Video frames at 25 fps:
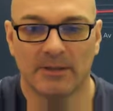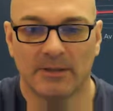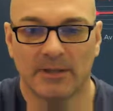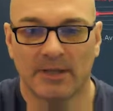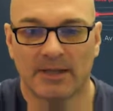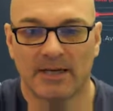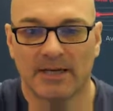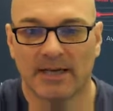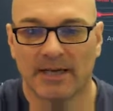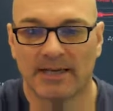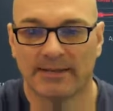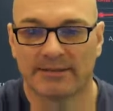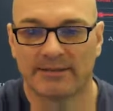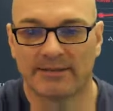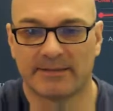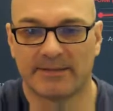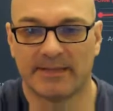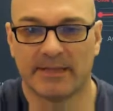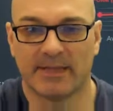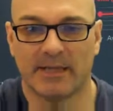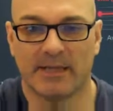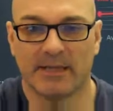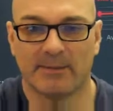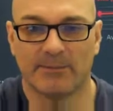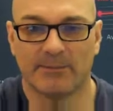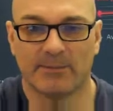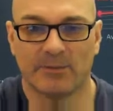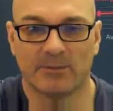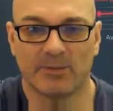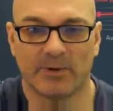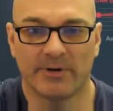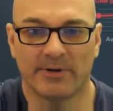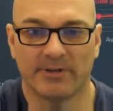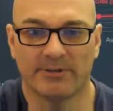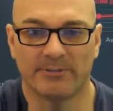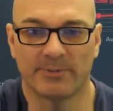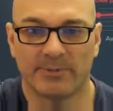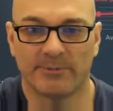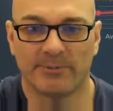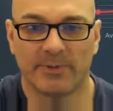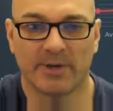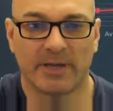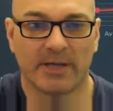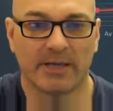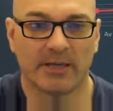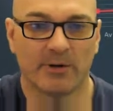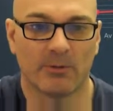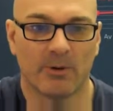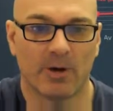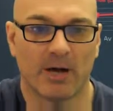a class team where he's been
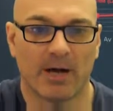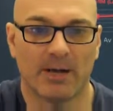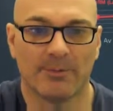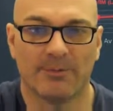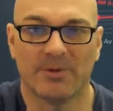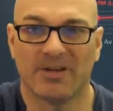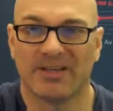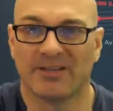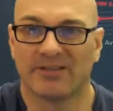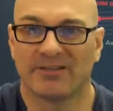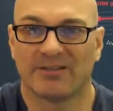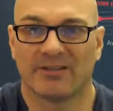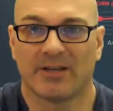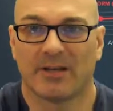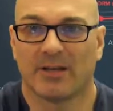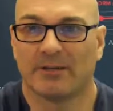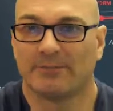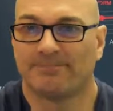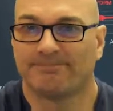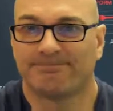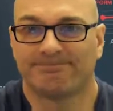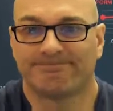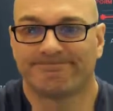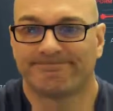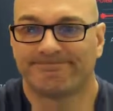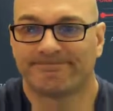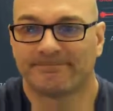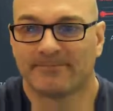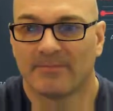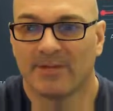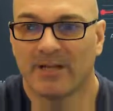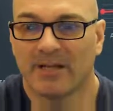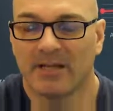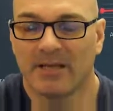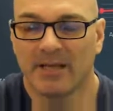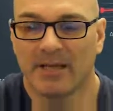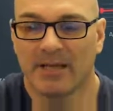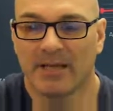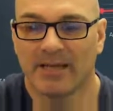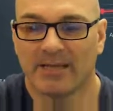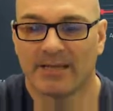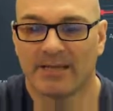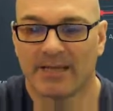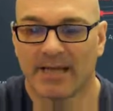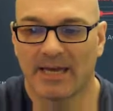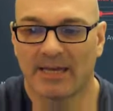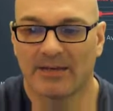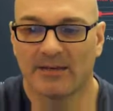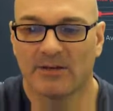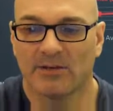playing quite a bit. So
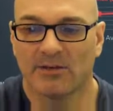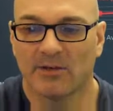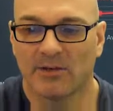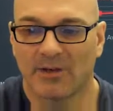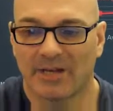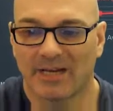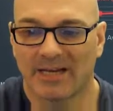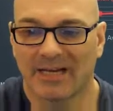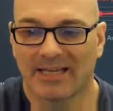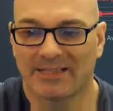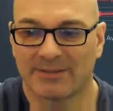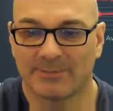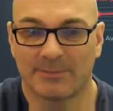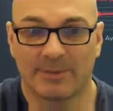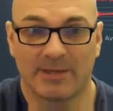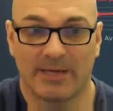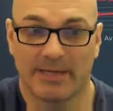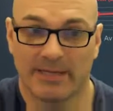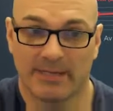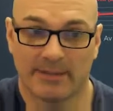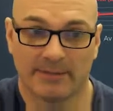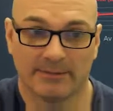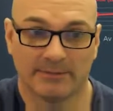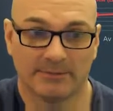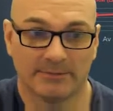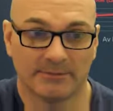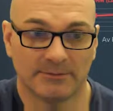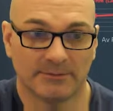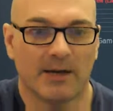again, another class player.